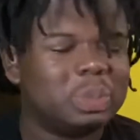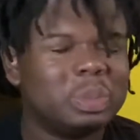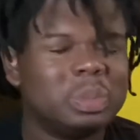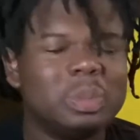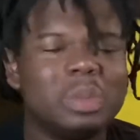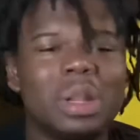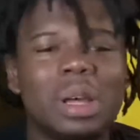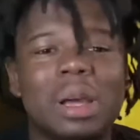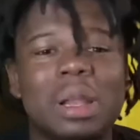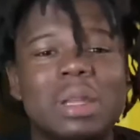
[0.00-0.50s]

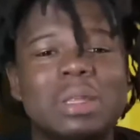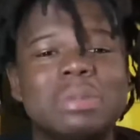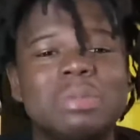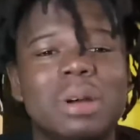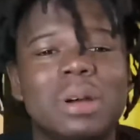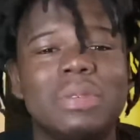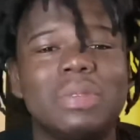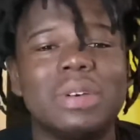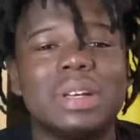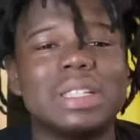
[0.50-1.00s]
nah, these
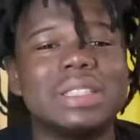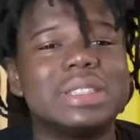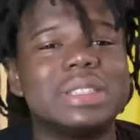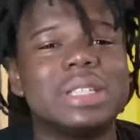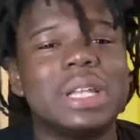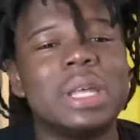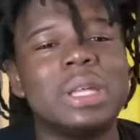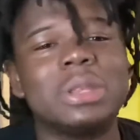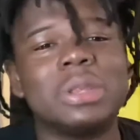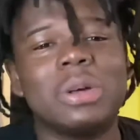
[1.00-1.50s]
motherfuckers
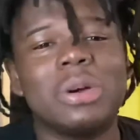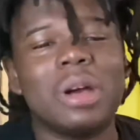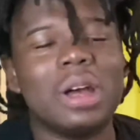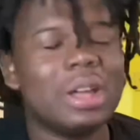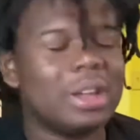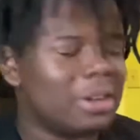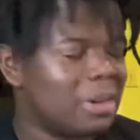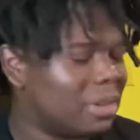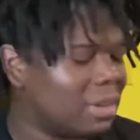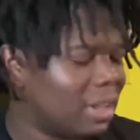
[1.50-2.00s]
stink though. I
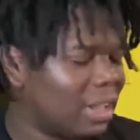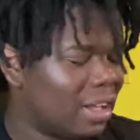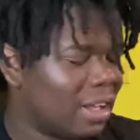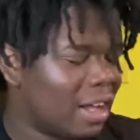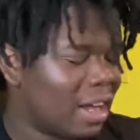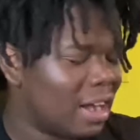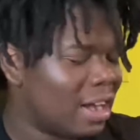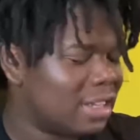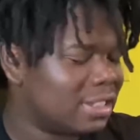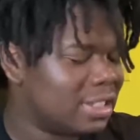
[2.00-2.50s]
ain't gonna lie.
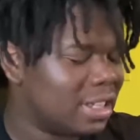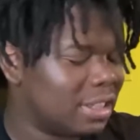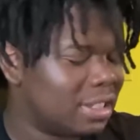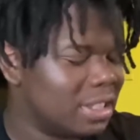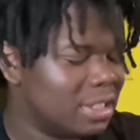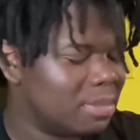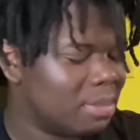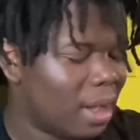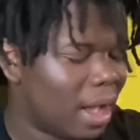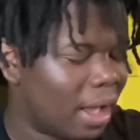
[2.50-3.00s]
I gotta take
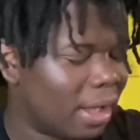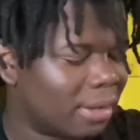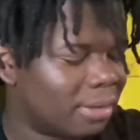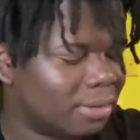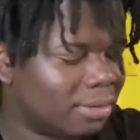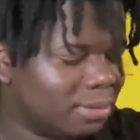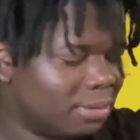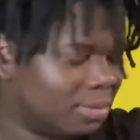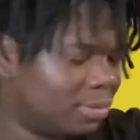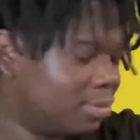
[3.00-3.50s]
these back.
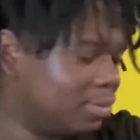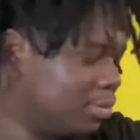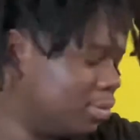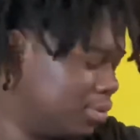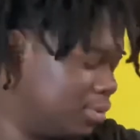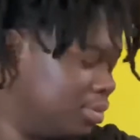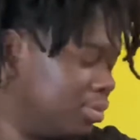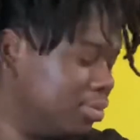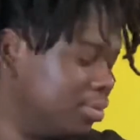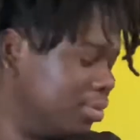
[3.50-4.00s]

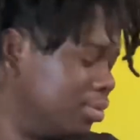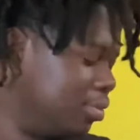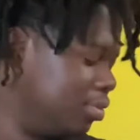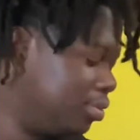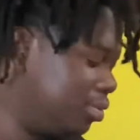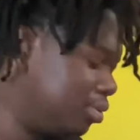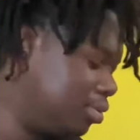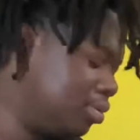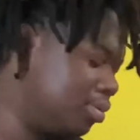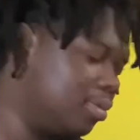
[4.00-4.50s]

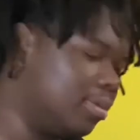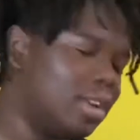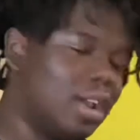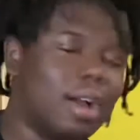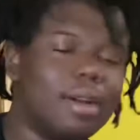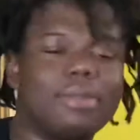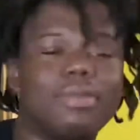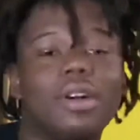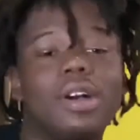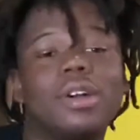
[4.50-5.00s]
Nah,
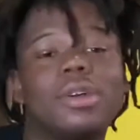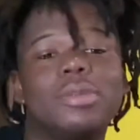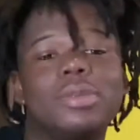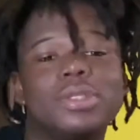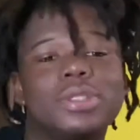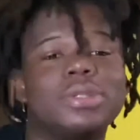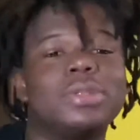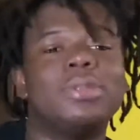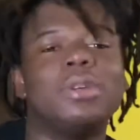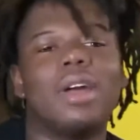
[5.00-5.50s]
I'm fucking
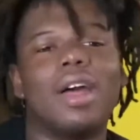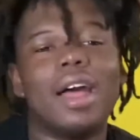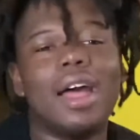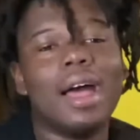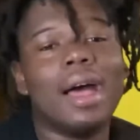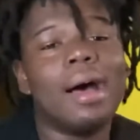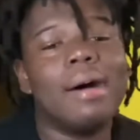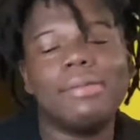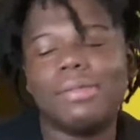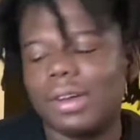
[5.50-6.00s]
with you.
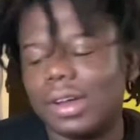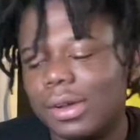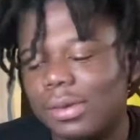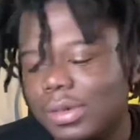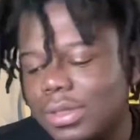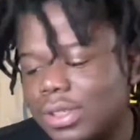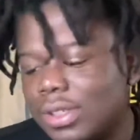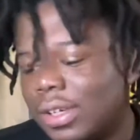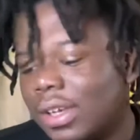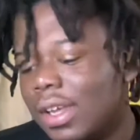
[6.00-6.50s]
I'm fucking
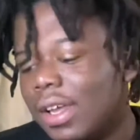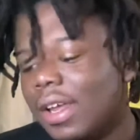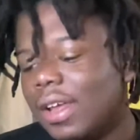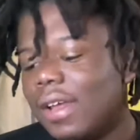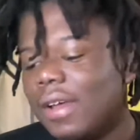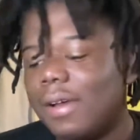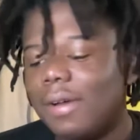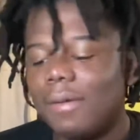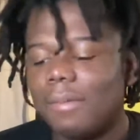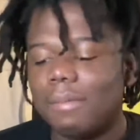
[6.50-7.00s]
with you.
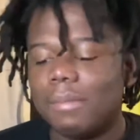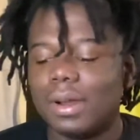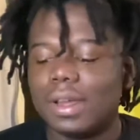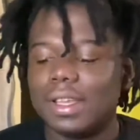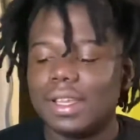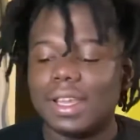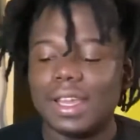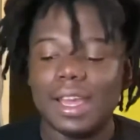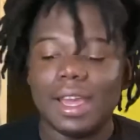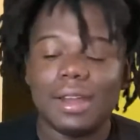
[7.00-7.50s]
But
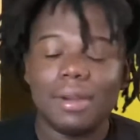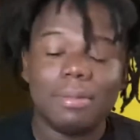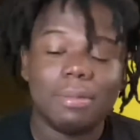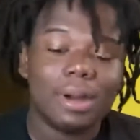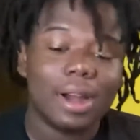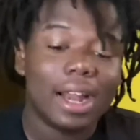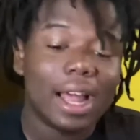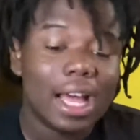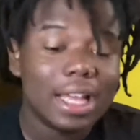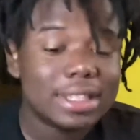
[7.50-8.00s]
yeah,
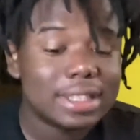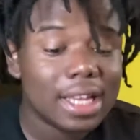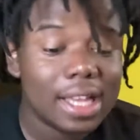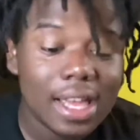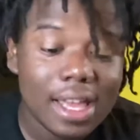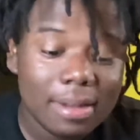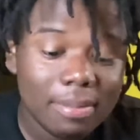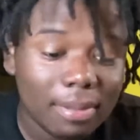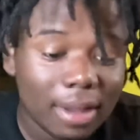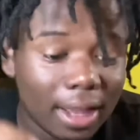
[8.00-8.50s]
bro, that's
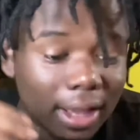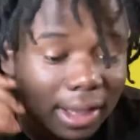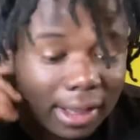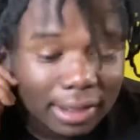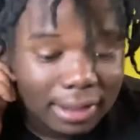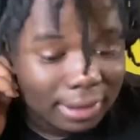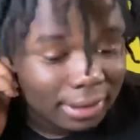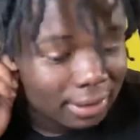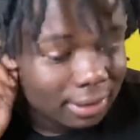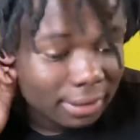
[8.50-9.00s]
it,
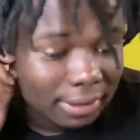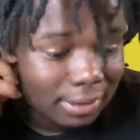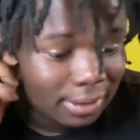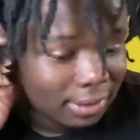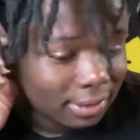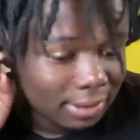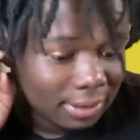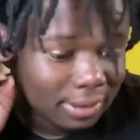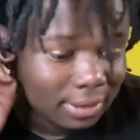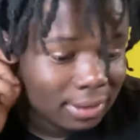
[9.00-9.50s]

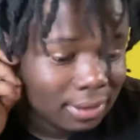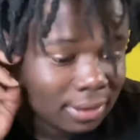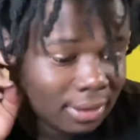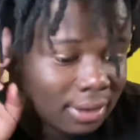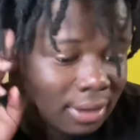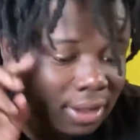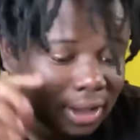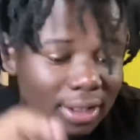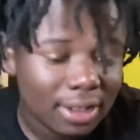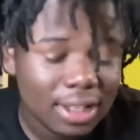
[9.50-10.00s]
man.
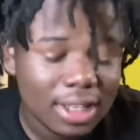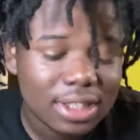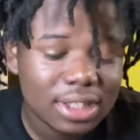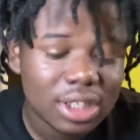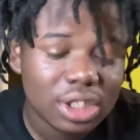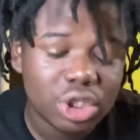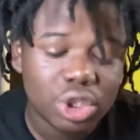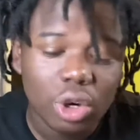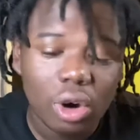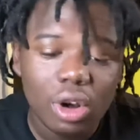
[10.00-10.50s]
These are
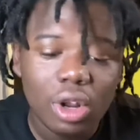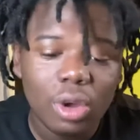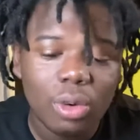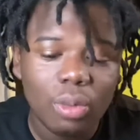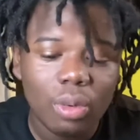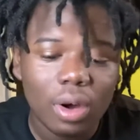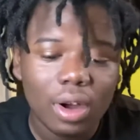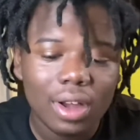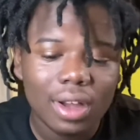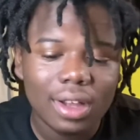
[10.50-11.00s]
the Jordan
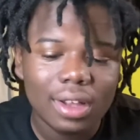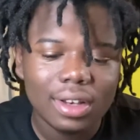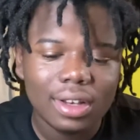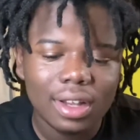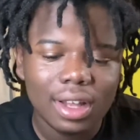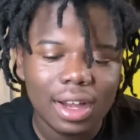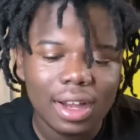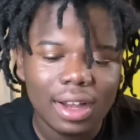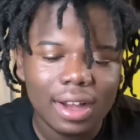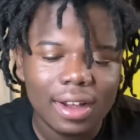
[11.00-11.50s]

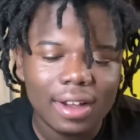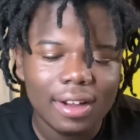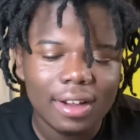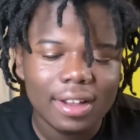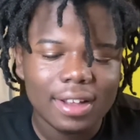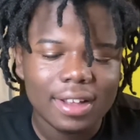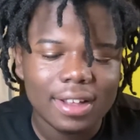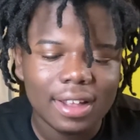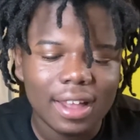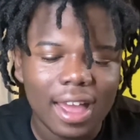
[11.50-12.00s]

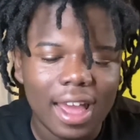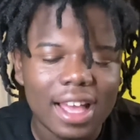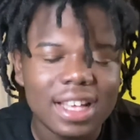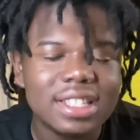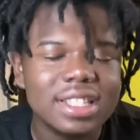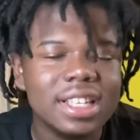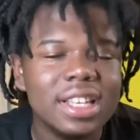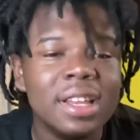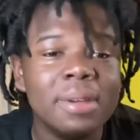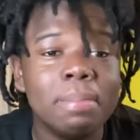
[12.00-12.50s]
1
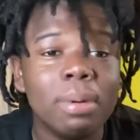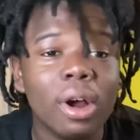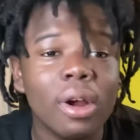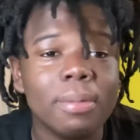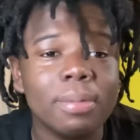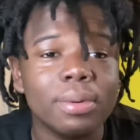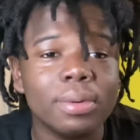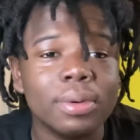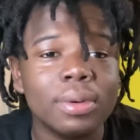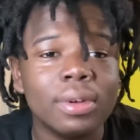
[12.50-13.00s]
SE
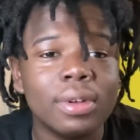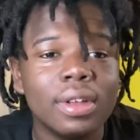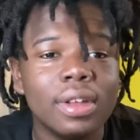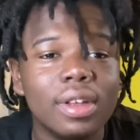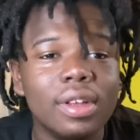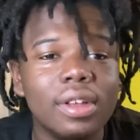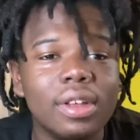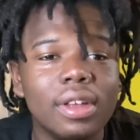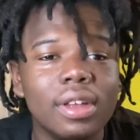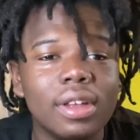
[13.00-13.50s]

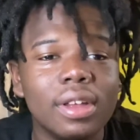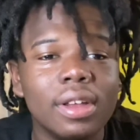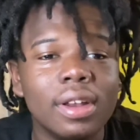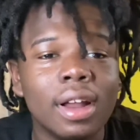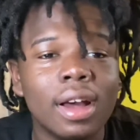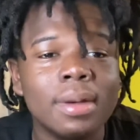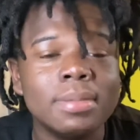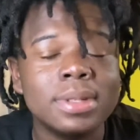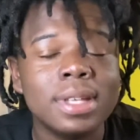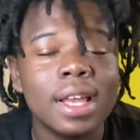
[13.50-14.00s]
Purple. You know
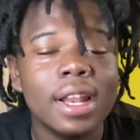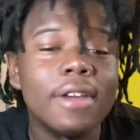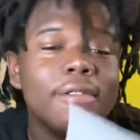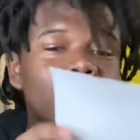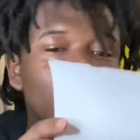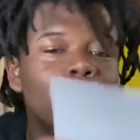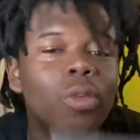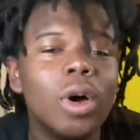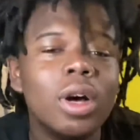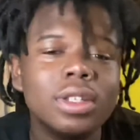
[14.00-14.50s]
what I'm saying? If
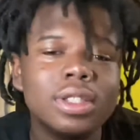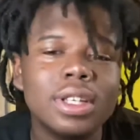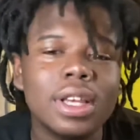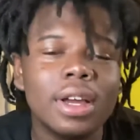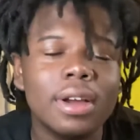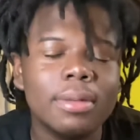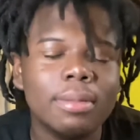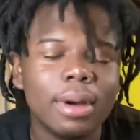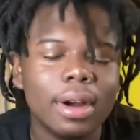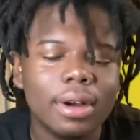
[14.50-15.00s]
you want
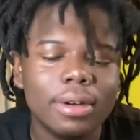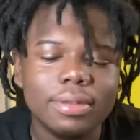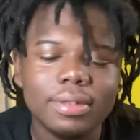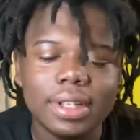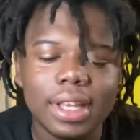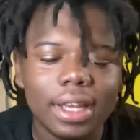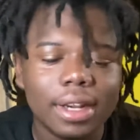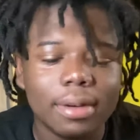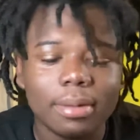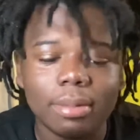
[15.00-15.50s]
some, bro,
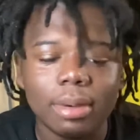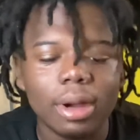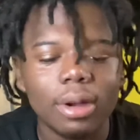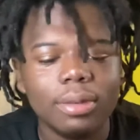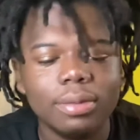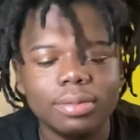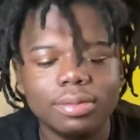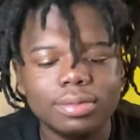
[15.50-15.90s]
get them, bro.